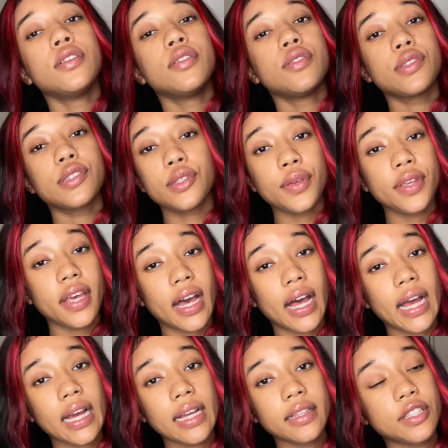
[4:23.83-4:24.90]
So yeah,
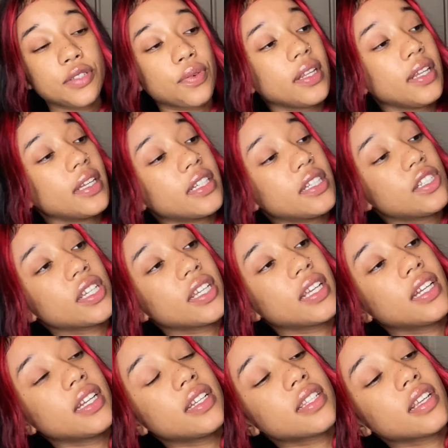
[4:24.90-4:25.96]
I got the 20 inch and
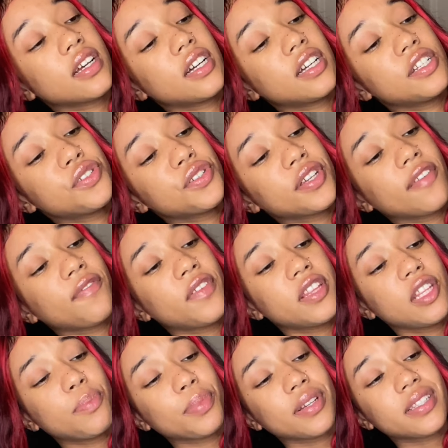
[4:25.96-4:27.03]
it is
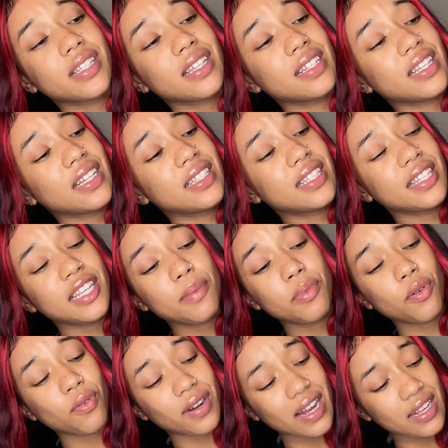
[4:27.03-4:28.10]
150% density. But
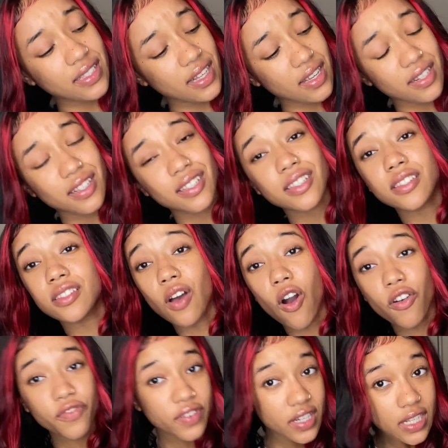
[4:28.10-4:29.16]
when I say this
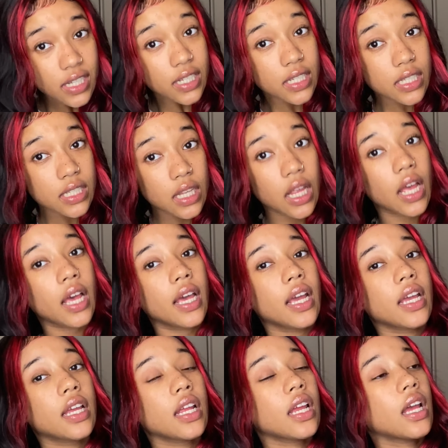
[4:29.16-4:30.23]
softness,
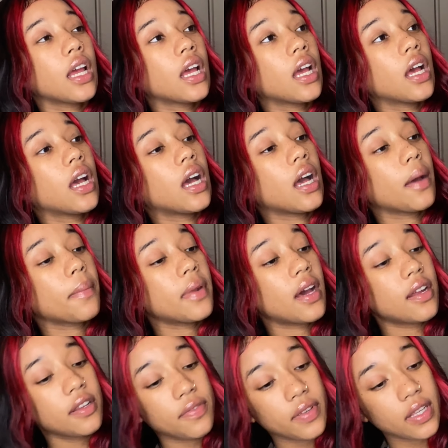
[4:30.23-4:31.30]
like I'm
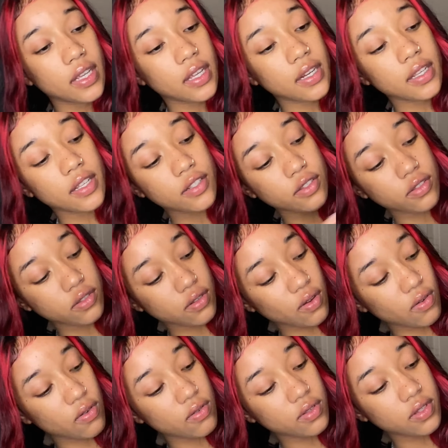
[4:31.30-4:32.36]
not even kidding, it's
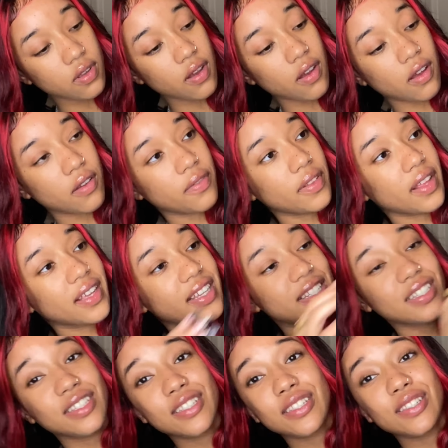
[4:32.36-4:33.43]
so soft. Like it's
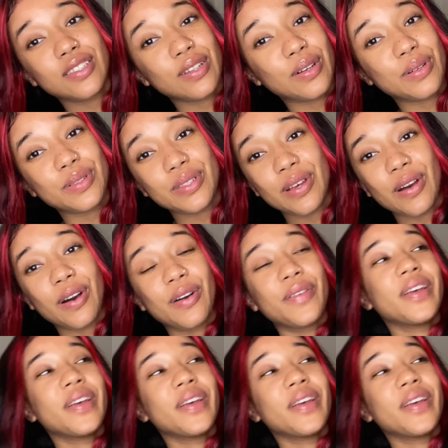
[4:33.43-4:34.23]
just so soft.